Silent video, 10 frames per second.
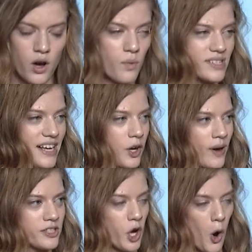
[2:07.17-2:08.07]
Was I
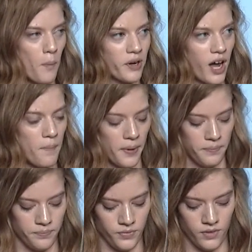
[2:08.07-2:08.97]
going to open up
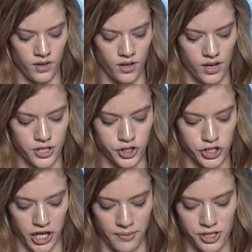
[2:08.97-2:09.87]
and
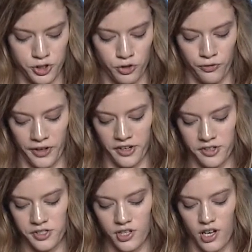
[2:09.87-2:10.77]
share my true
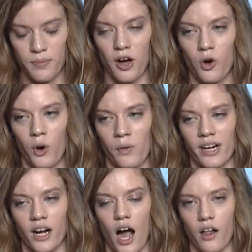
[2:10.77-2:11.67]
fears about going away
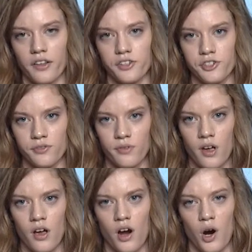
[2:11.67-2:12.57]
to college,
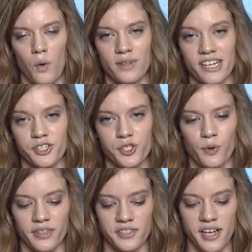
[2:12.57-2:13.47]
or was I just
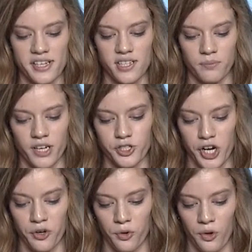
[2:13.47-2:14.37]
going to say something
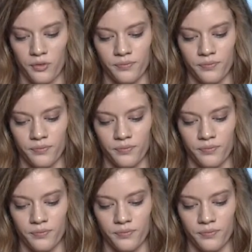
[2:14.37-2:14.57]
general?